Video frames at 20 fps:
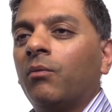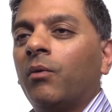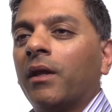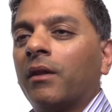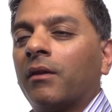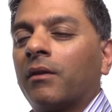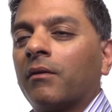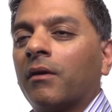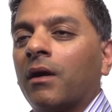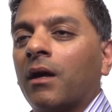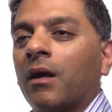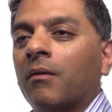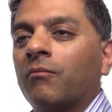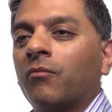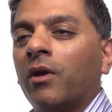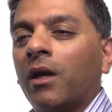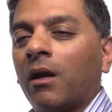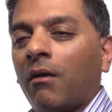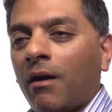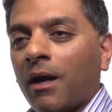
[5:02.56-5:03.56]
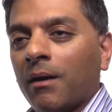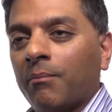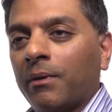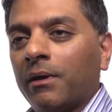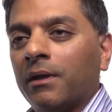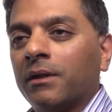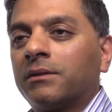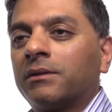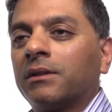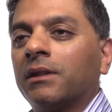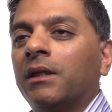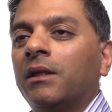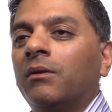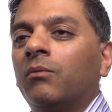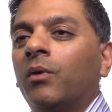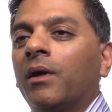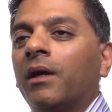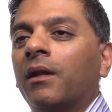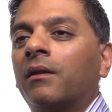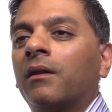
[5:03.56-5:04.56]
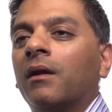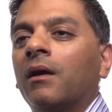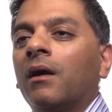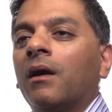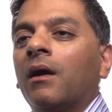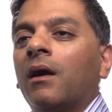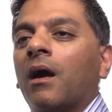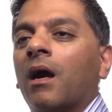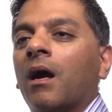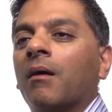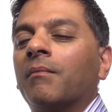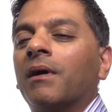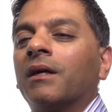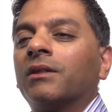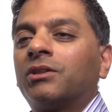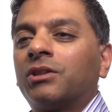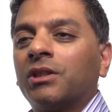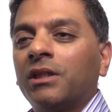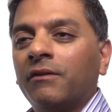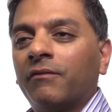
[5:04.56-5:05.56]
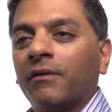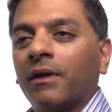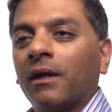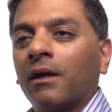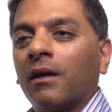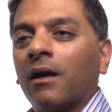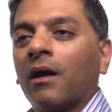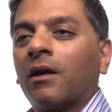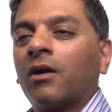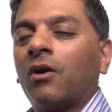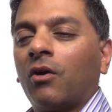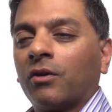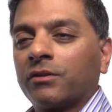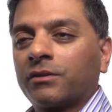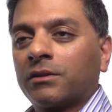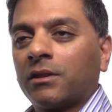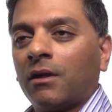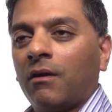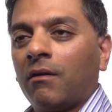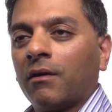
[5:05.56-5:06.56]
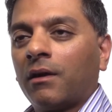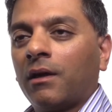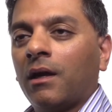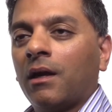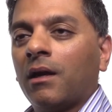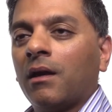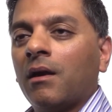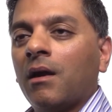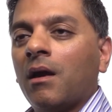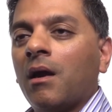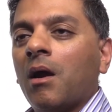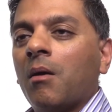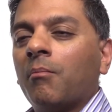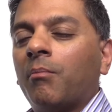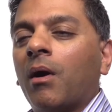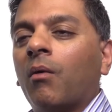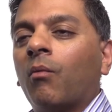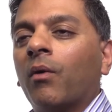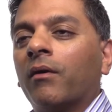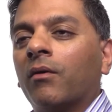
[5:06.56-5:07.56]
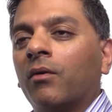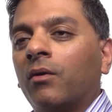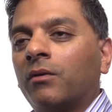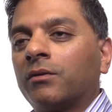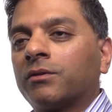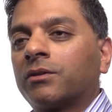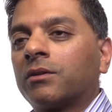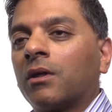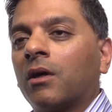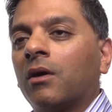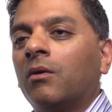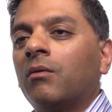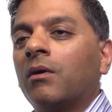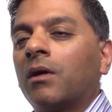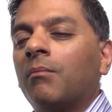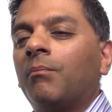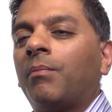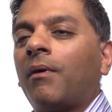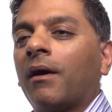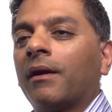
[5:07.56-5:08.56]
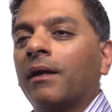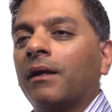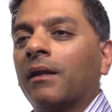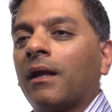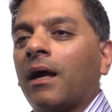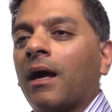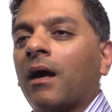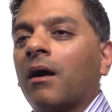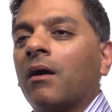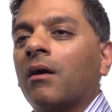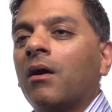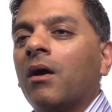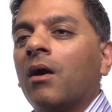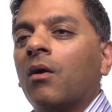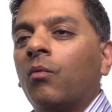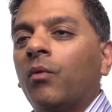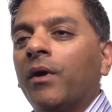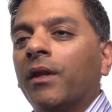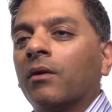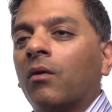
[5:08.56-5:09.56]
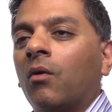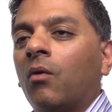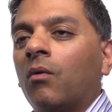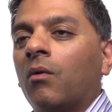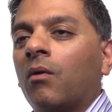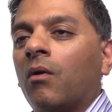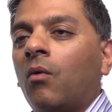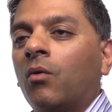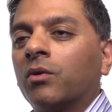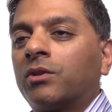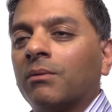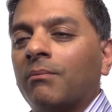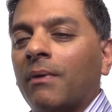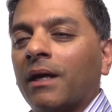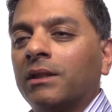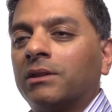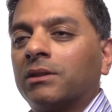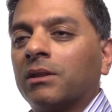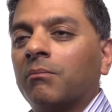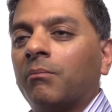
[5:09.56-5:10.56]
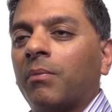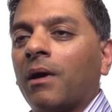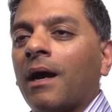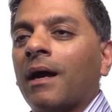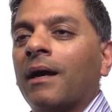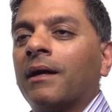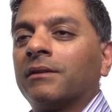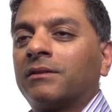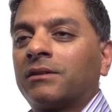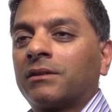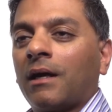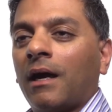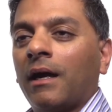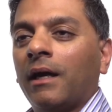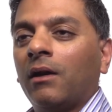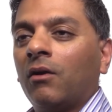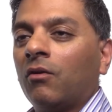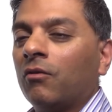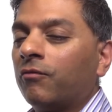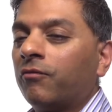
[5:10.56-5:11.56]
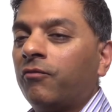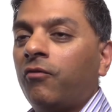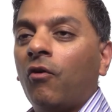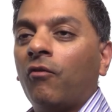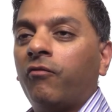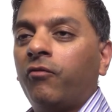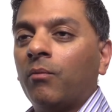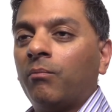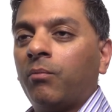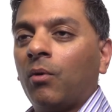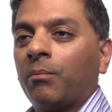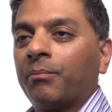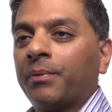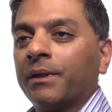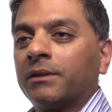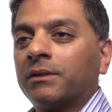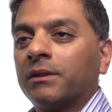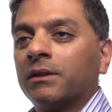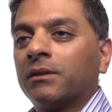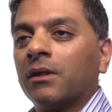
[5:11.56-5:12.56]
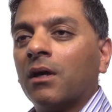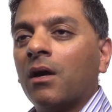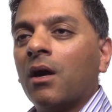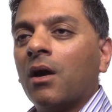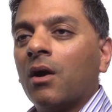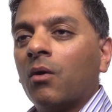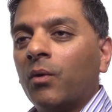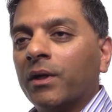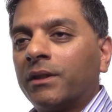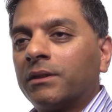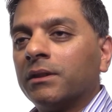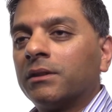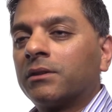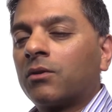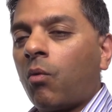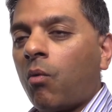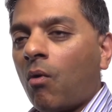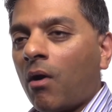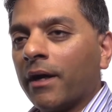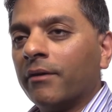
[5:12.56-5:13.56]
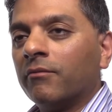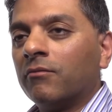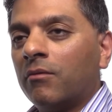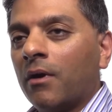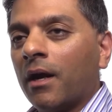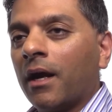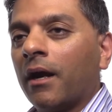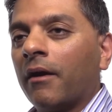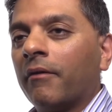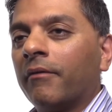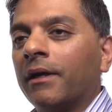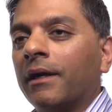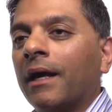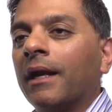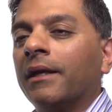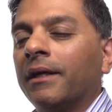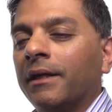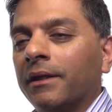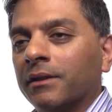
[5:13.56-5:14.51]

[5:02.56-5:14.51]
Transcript: with um, reliability, with um, achieving a cost target. But we're also combining that with automation, but at a scale of four football pitches, which is quite rare in any